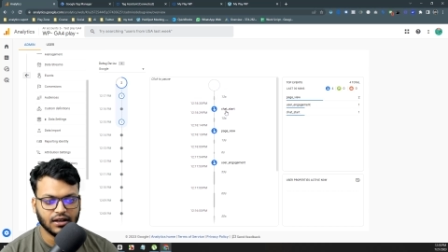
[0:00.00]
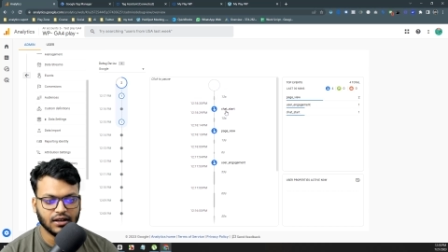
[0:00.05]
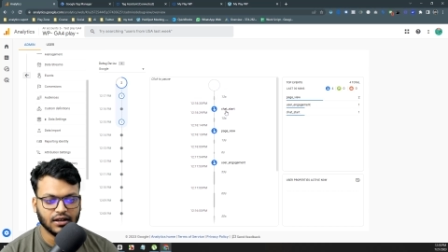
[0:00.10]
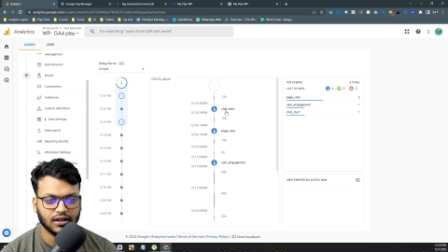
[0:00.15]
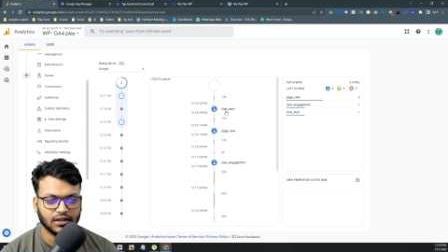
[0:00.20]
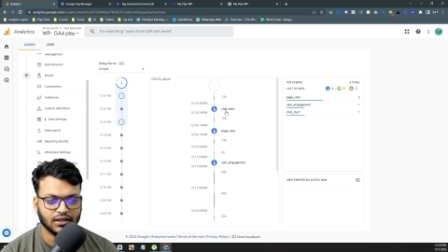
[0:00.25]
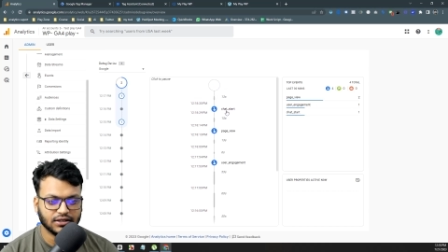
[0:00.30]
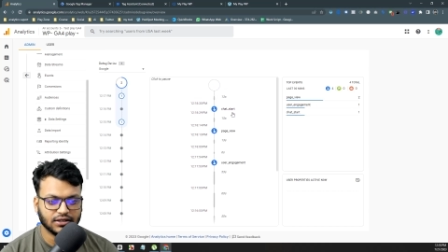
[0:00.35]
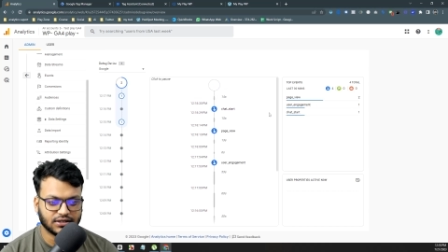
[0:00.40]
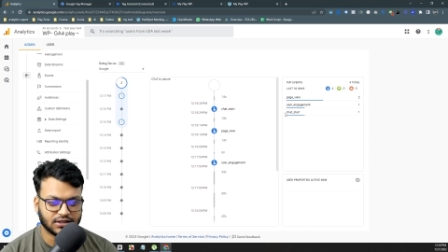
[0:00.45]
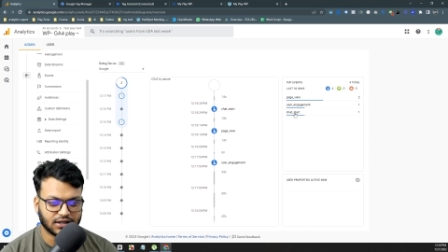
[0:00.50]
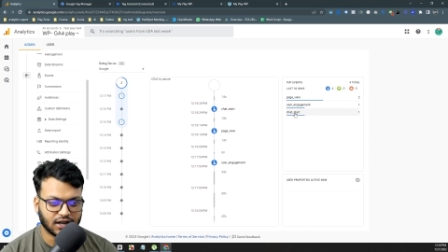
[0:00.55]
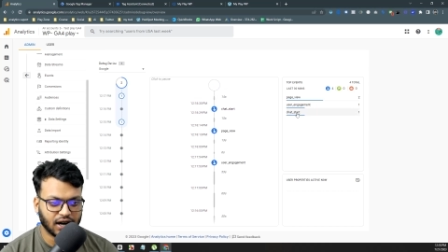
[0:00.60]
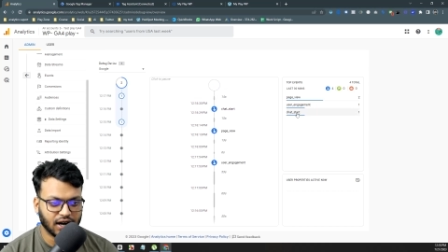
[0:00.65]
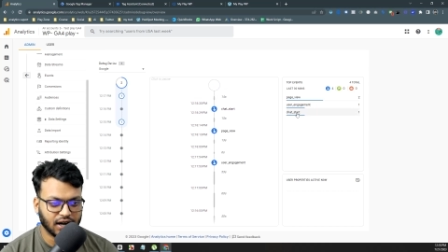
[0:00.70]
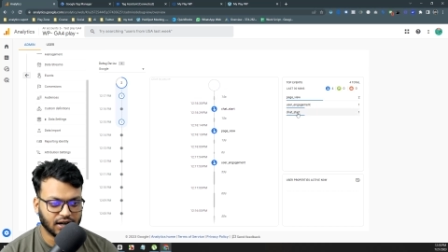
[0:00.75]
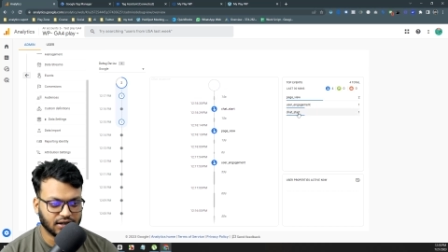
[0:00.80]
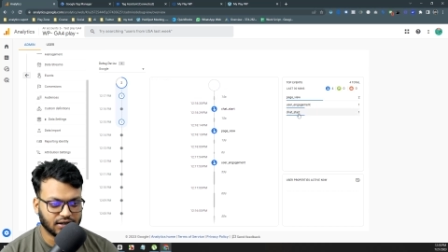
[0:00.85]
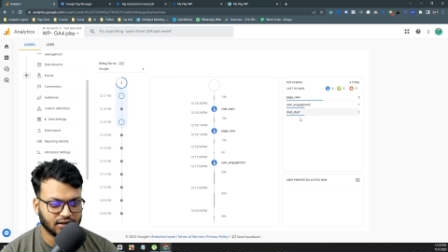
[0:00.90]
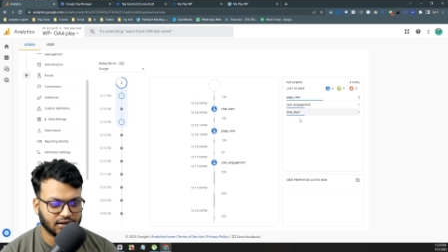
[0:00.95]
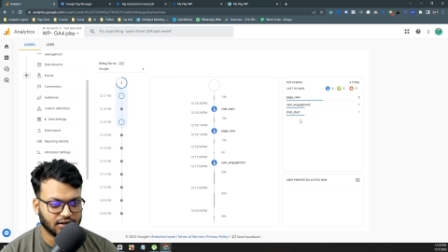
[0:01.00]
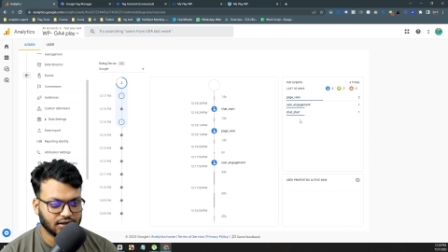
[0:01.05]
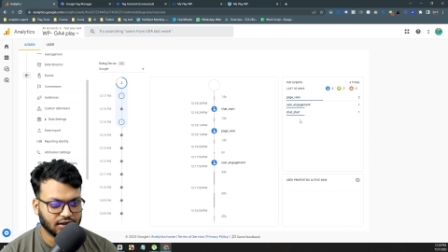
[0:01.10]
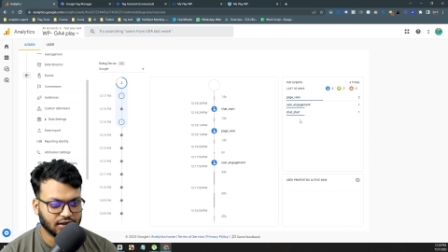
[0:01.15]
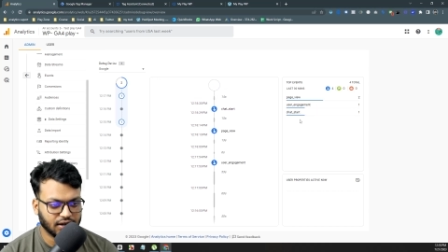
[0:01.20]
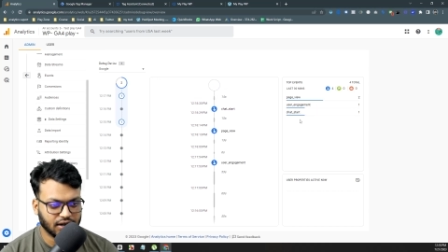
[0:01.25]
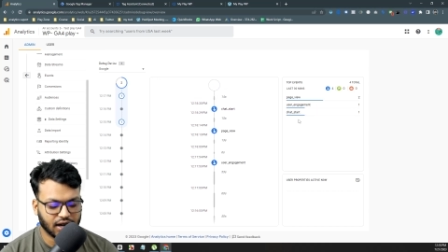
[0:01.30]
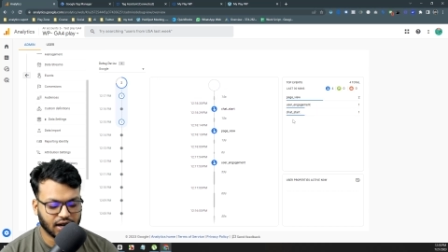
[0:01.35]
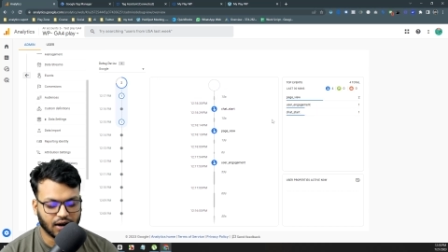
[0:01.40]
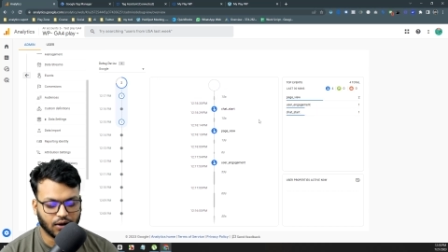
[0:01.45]
start
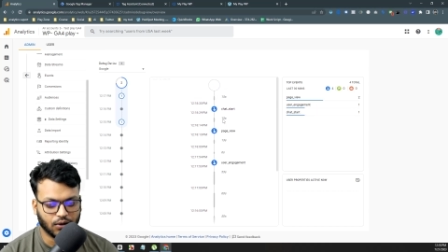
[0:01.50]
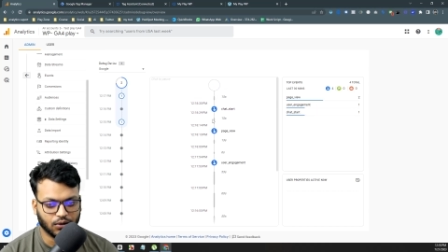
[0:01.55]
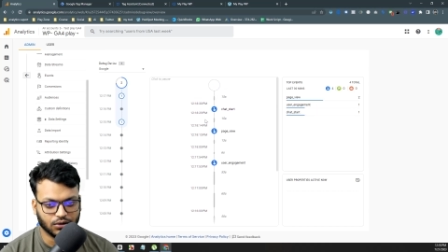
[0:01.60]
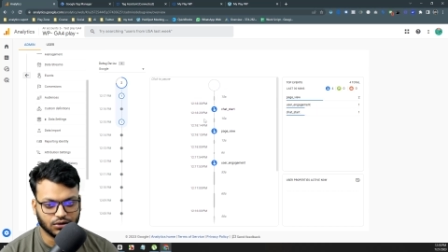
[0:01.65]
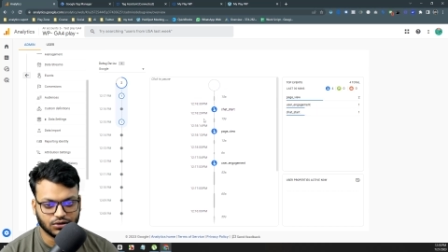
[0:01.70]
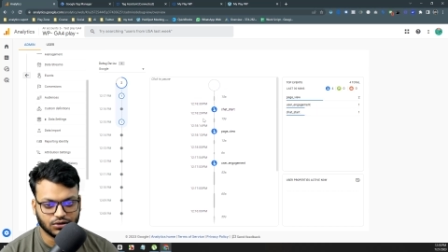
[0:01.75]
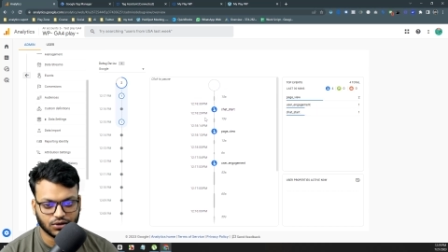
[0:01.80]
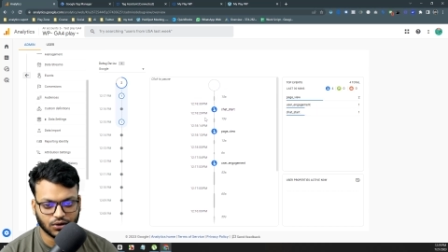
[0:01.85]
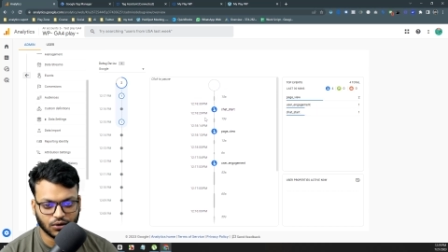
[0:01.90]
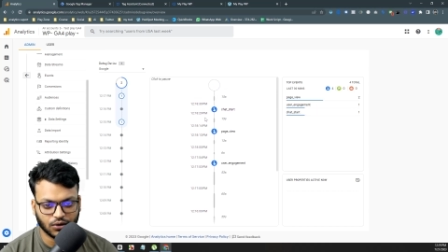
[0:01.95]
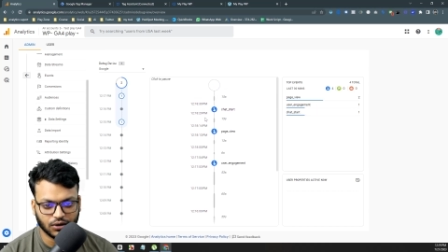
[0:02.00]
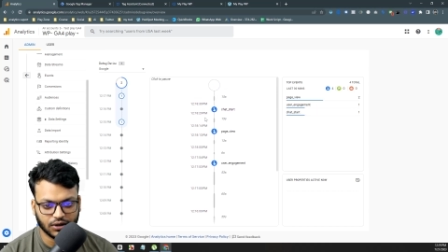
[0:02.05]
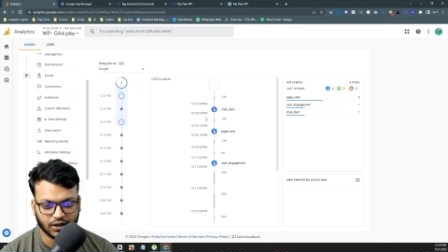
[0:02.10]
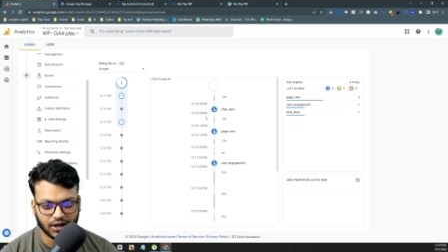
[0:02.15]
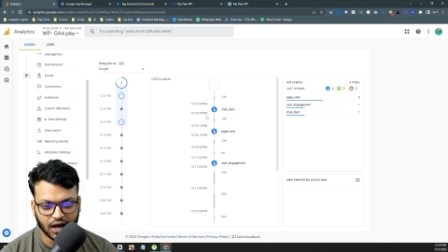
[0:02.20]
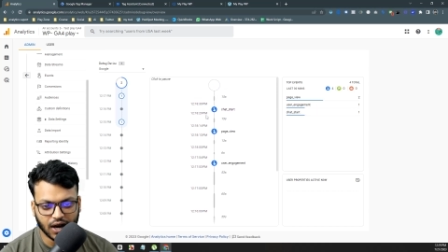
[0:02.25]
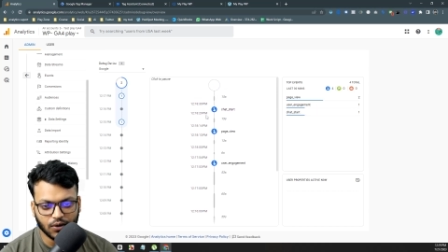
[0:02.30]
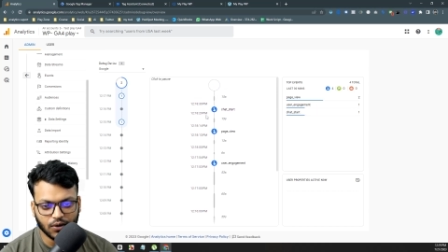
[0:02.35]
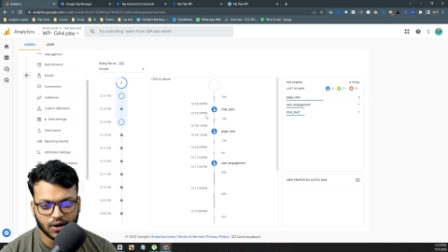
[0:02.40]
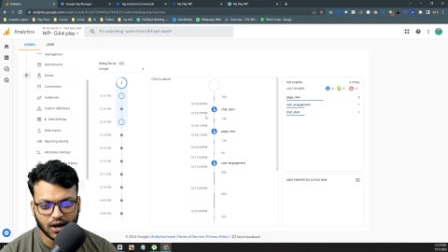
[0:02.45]
now so now